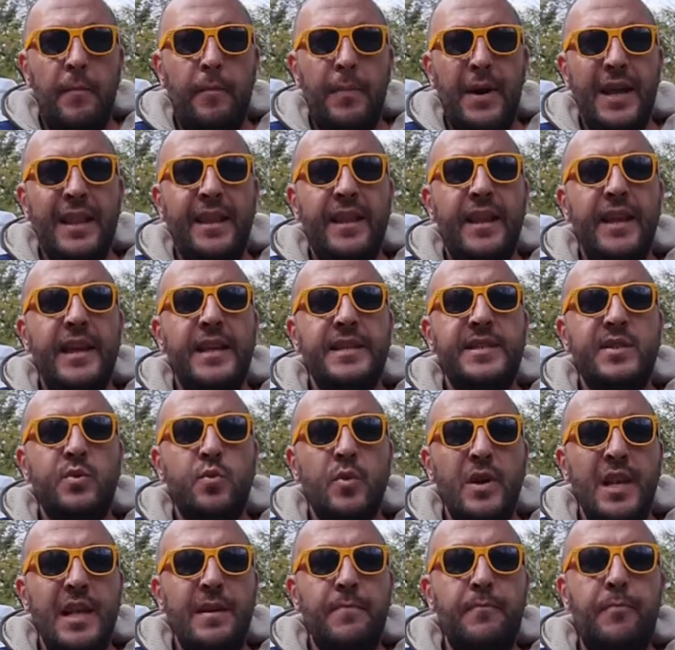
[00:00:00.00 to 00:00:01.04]
but it's
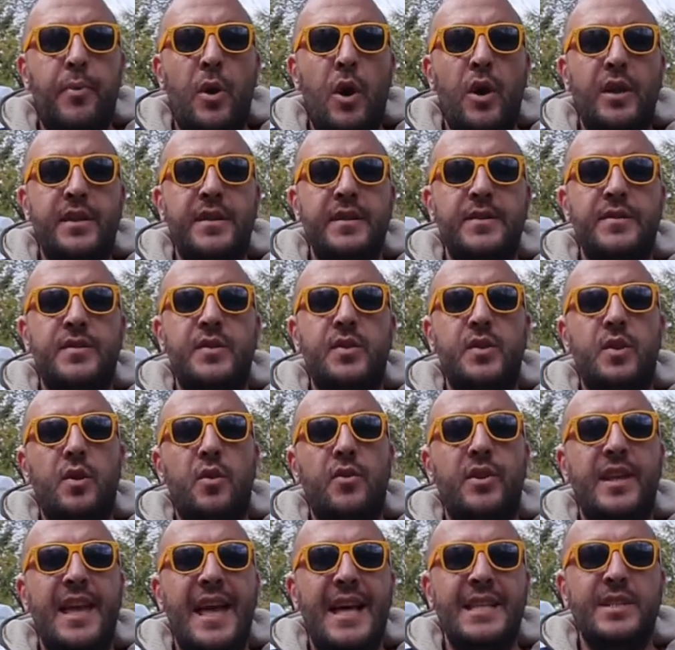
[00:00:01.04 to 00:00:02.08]
really important to know
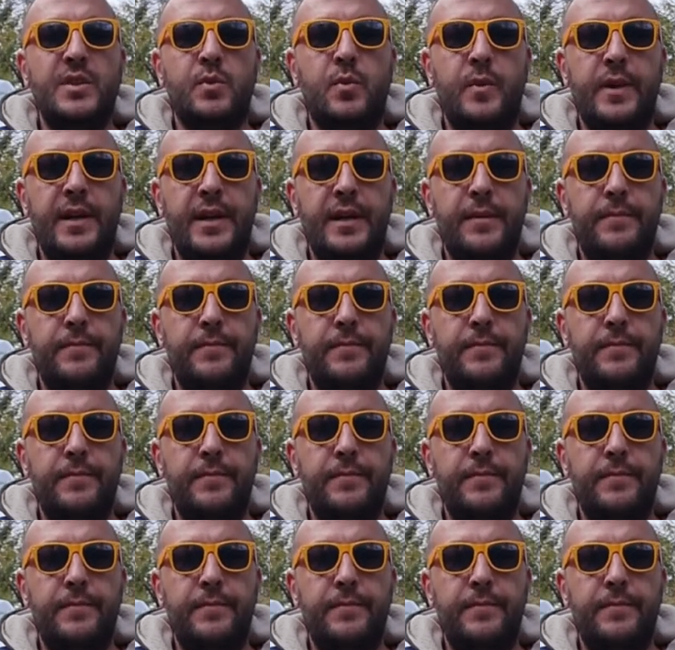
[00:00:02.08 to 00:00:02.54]
the answer.